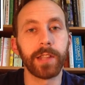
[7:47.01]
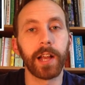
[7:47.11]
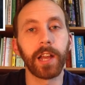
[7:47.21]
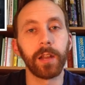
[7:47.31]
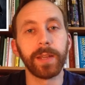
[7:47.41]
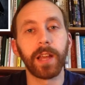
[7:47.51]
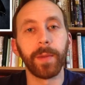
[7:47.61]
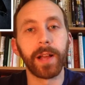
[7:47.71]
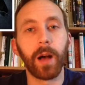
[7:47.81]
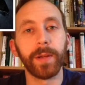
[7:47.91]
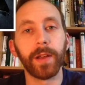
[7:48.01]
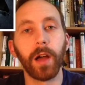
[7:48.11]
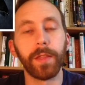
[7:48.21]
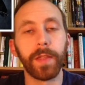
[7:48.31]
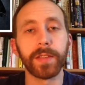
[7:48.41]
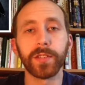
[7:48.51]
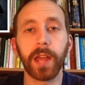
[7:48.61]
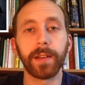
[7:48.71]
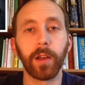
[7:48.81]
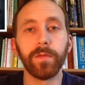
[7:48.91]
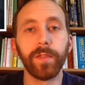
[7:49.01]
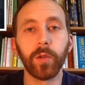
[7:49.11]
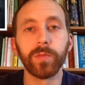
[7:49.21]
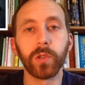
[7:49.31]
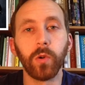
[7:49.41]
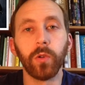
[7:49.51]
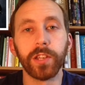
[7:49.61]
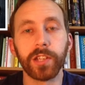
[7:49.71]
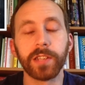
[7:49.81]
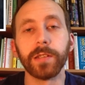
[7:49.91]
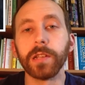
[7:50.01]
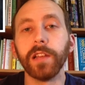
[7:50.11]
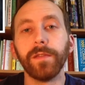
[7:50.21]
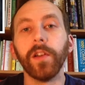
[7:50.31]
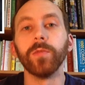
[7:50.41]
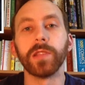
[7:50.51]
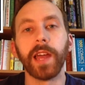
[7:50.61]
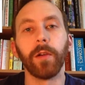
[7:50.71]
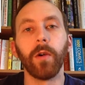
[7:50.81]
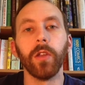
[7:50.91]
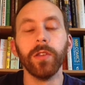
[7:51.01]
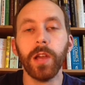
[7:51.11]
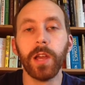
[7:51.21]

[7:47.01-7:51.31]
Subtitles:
that are going to be coming up in either their standalone films or the Justice League films later on.